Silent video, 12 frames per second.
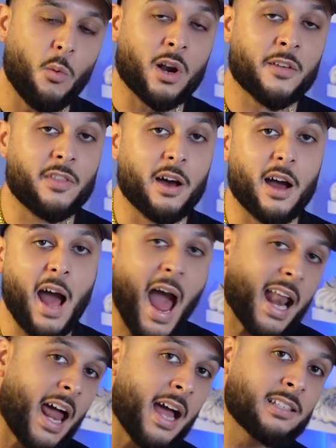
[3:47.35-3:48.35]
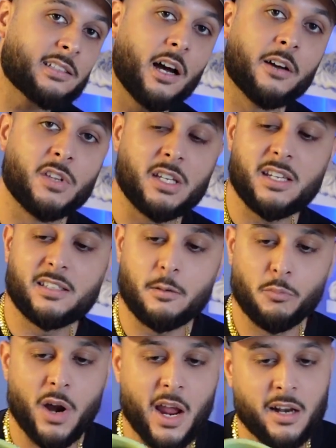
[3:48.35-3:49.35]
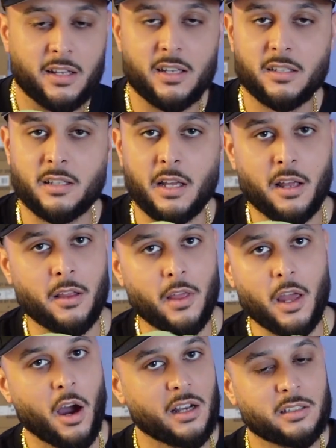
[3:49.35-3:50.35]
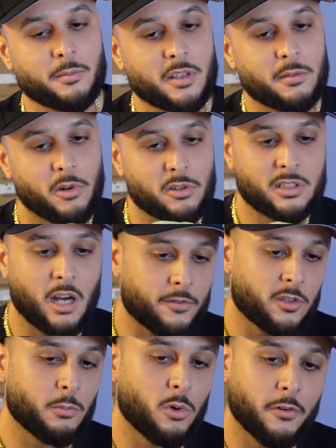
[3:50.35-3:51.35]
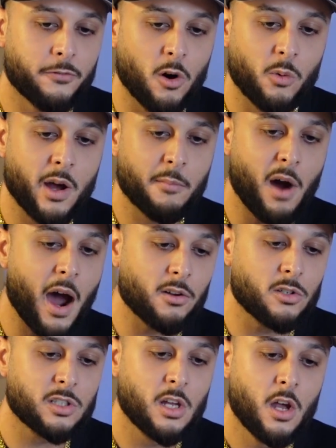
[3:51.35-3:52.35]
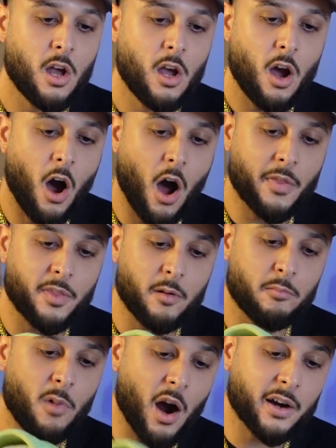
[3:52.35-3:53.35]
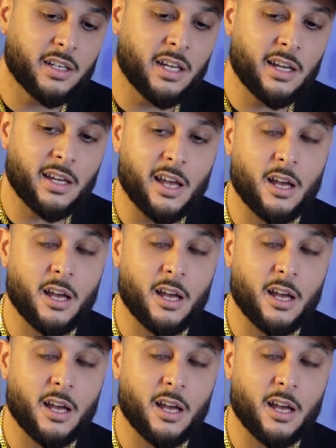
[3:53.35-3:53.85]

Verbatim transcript: One of the highlights of the Yeezy brand is that they are some of the most comfortable footwear models on the market.